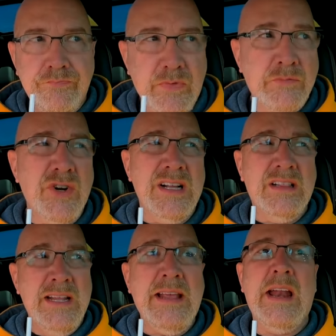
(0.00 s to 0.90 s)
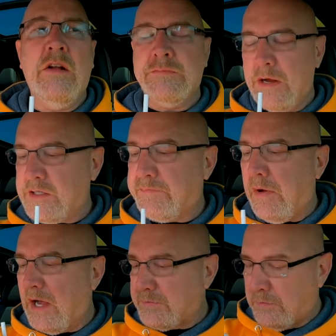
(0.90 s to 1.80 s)
I'm trying to clean that out as much as
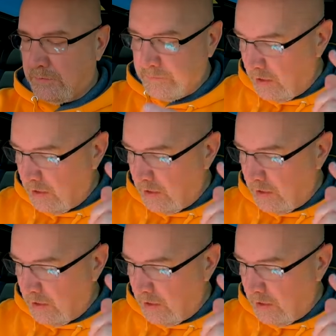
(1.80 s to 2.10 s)
possible